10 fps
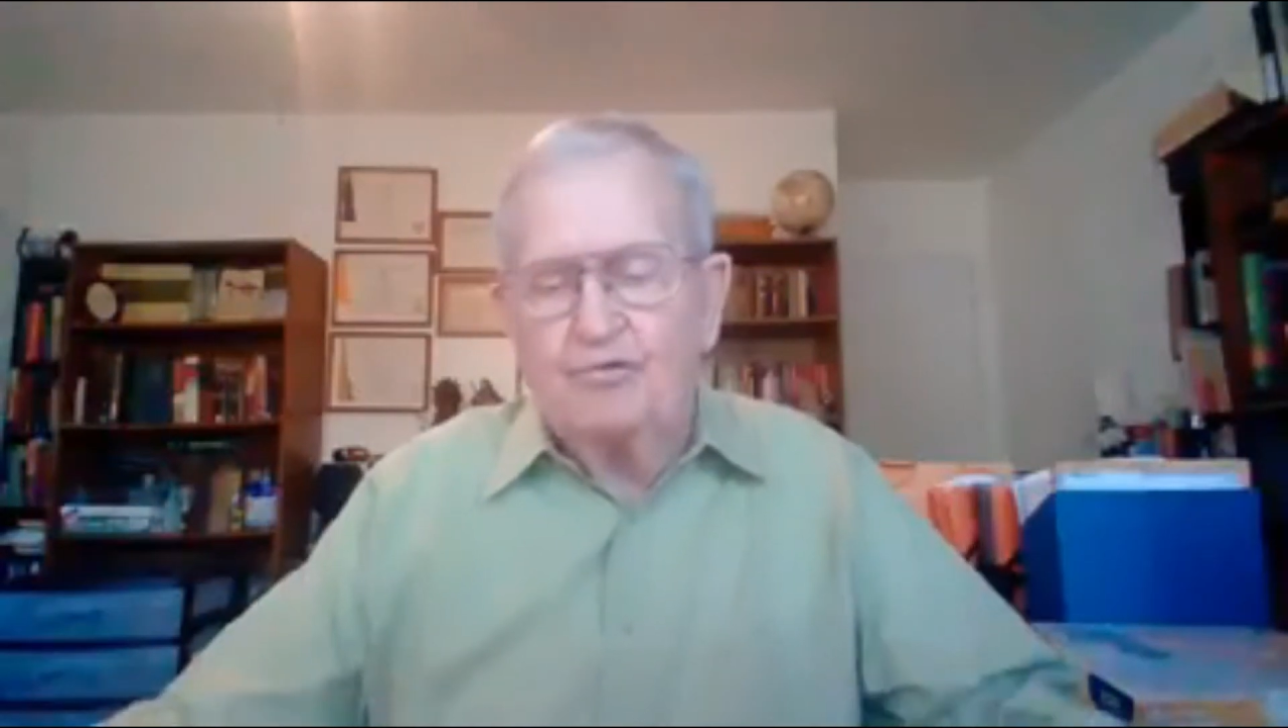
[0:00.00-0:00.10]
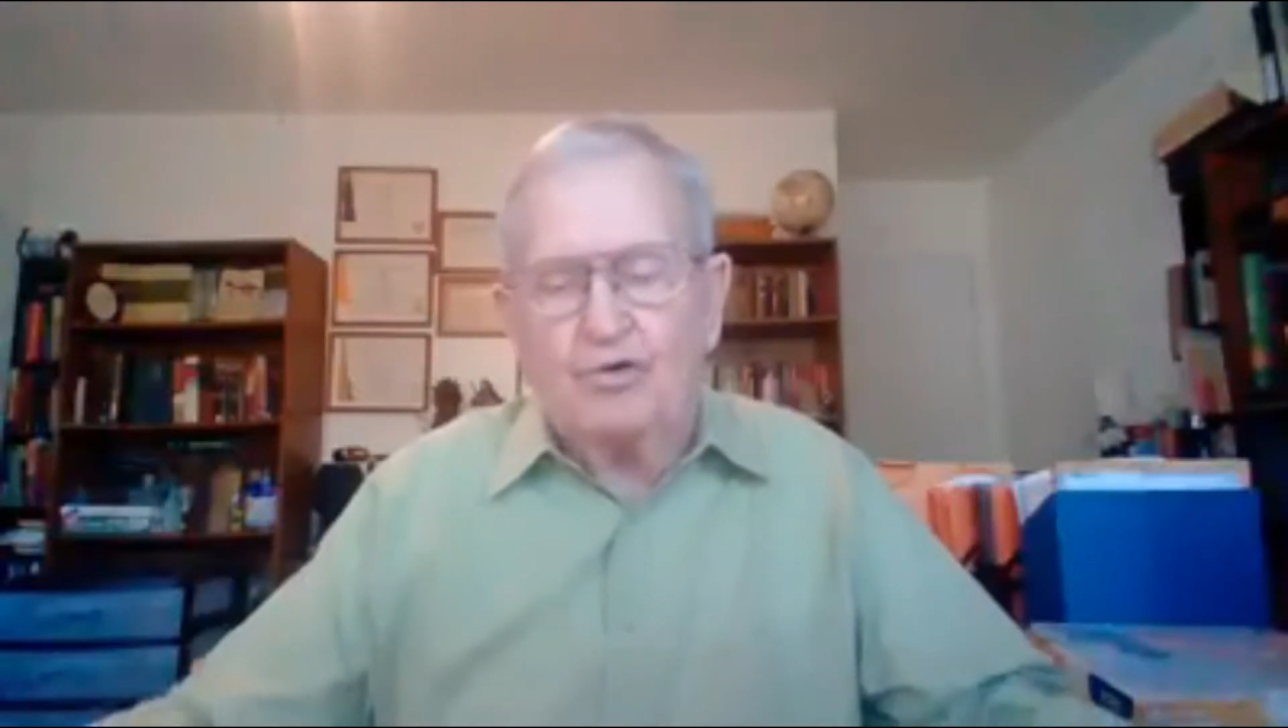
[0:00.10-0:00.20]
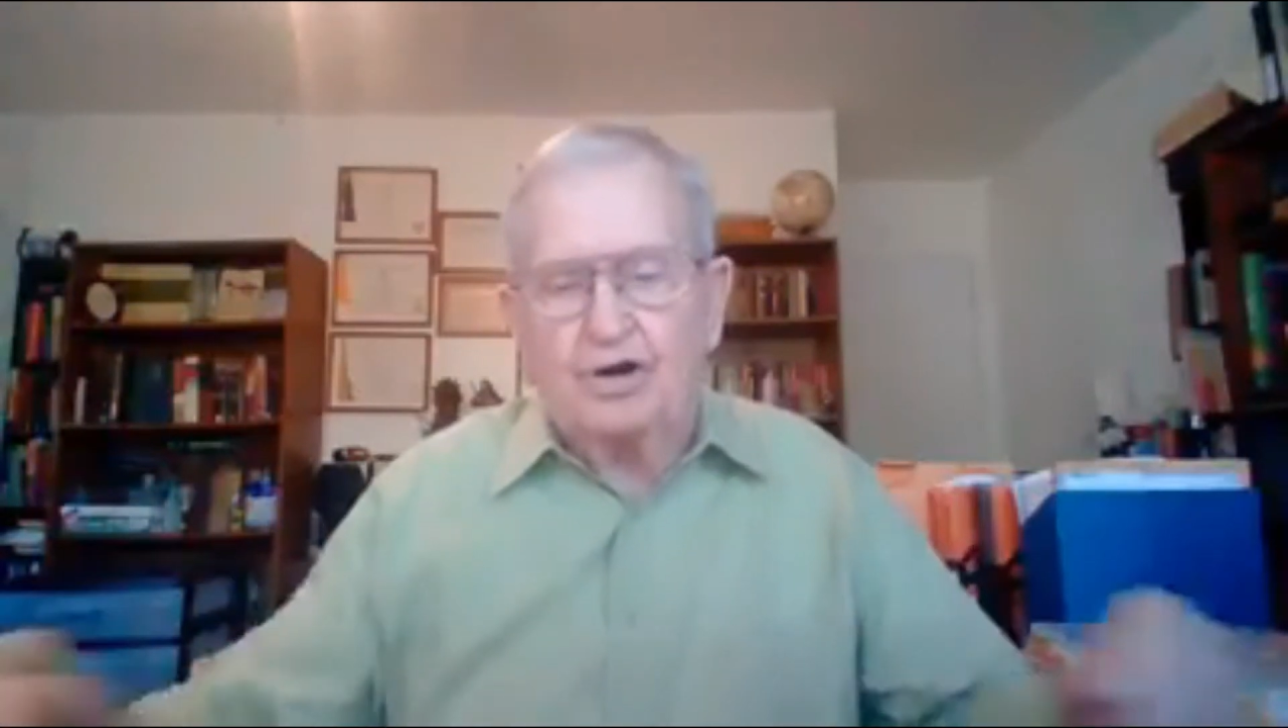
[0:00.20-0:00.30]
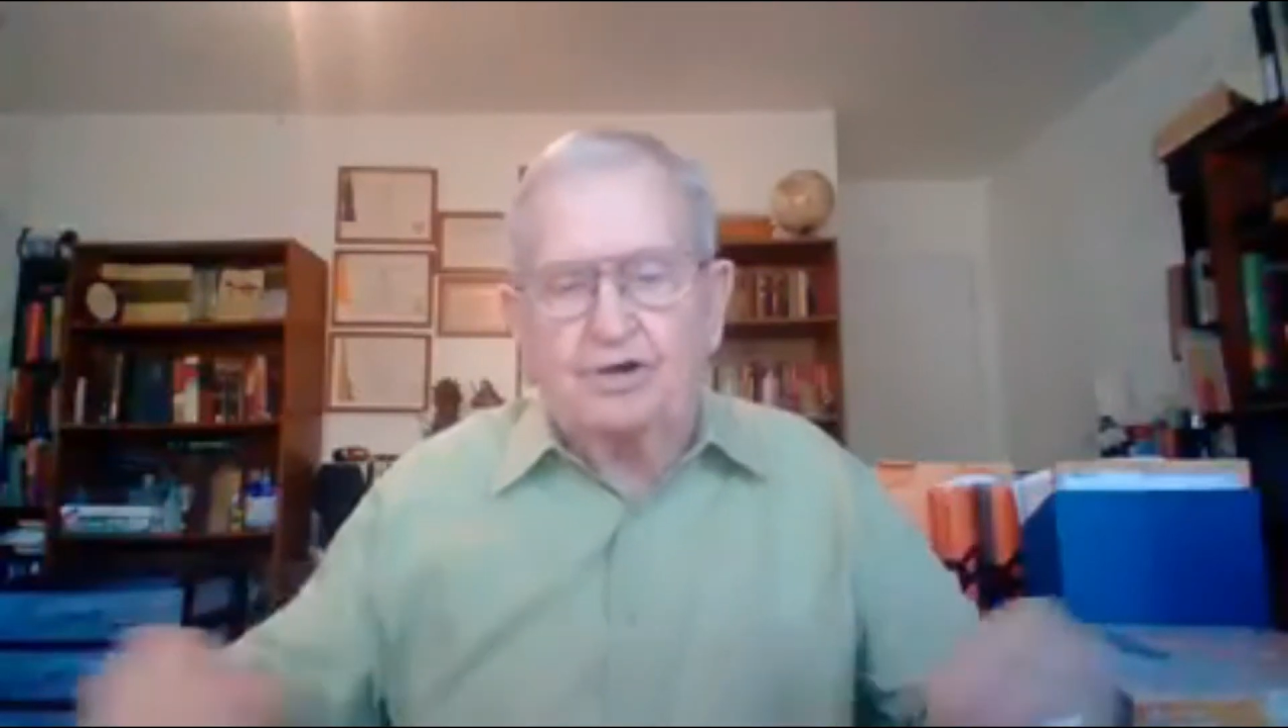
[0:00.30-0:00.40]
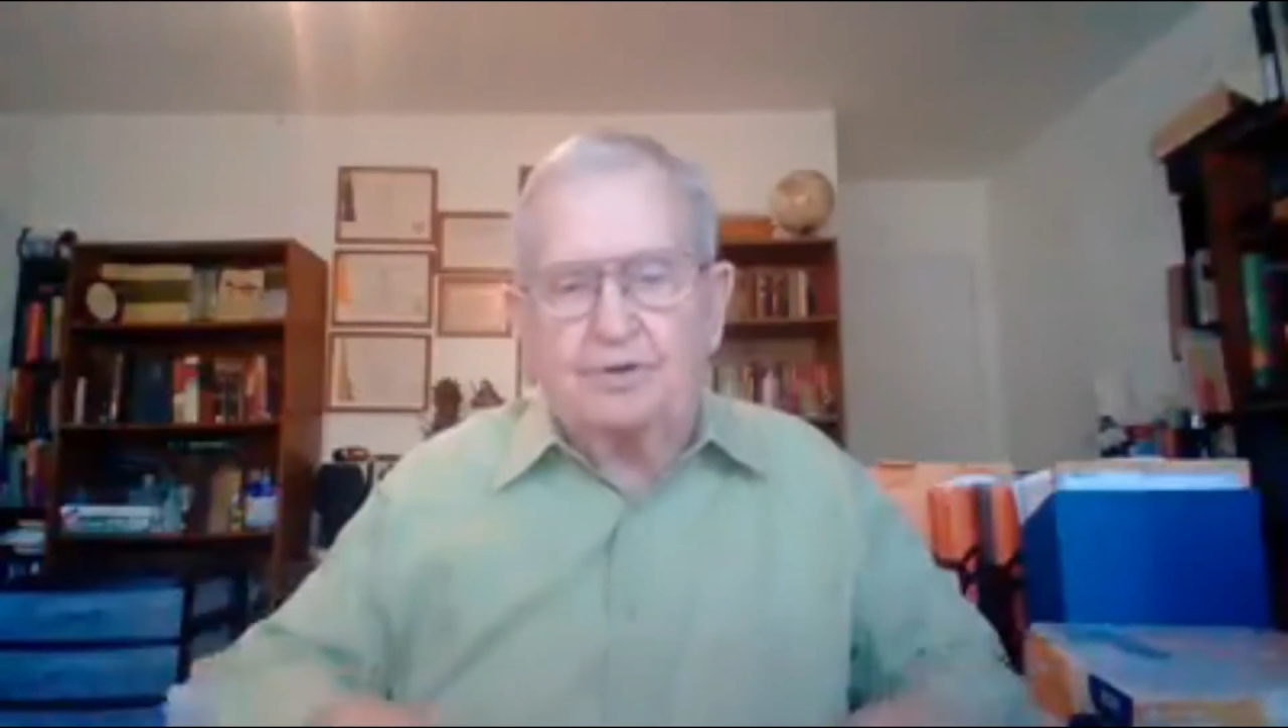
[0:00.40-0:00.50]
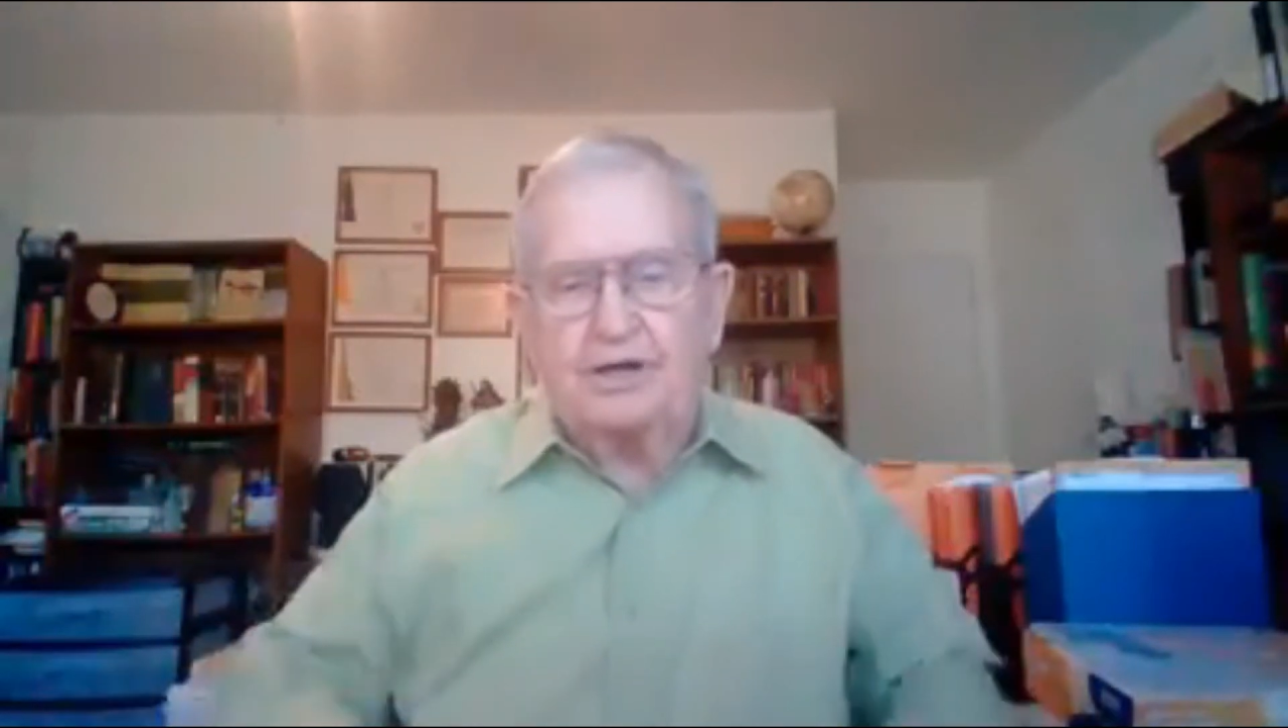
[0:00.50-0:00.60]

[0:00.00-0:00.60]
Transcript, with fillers: want it to be